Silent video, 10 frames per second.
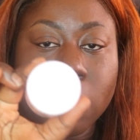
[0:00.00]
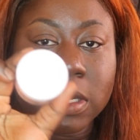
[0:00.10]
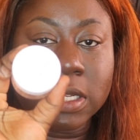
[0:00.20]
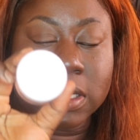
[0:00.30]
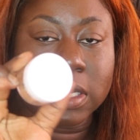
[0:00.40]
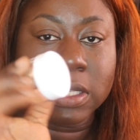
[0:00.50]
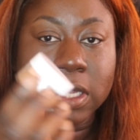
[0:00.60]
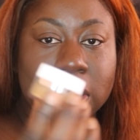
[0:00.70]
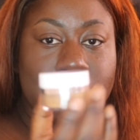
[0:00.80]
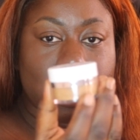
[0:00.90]
This is
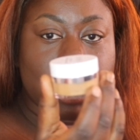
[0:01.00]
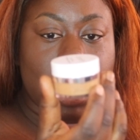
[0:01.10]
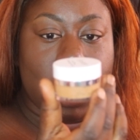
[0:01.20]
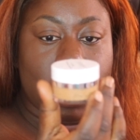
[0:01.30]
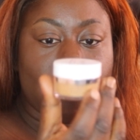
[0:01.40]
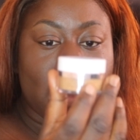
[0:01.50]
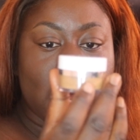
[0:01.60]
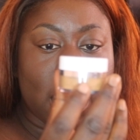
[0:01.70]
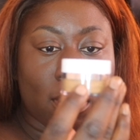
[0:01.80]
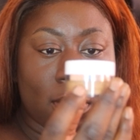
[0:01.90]
in the shade
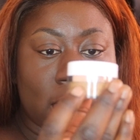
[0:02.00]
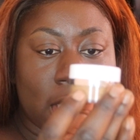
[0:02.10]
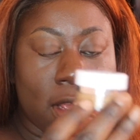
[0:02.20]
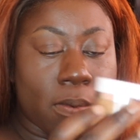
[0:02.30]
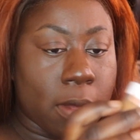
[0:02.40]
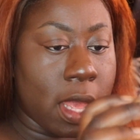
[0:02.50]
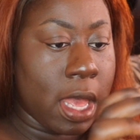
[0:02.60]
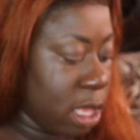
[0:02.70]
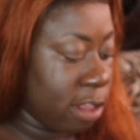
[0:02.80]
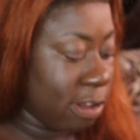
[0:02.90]
medium deep.
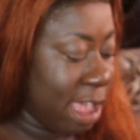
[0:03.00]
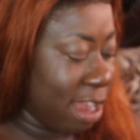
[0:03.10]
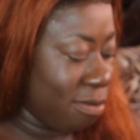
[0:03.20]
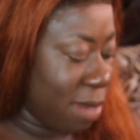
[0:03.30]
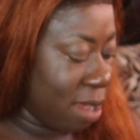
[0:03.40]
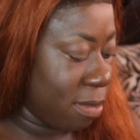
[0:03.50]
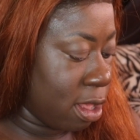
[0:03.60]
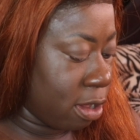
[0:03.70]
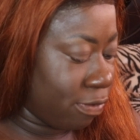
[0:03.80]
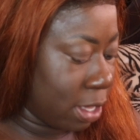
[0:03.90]
This kind of reminds
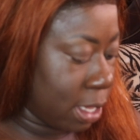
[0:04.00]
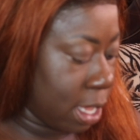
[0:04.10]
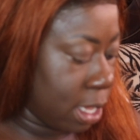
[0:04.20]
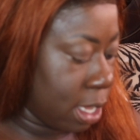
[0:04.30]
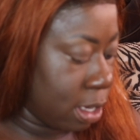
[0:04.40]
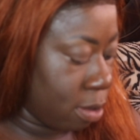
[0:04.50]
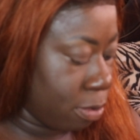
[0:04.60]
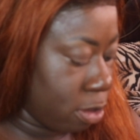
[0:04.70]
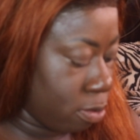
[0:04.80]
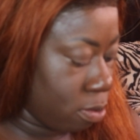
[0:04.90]
me of the
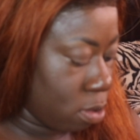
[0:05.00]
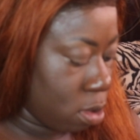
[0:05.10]
KKW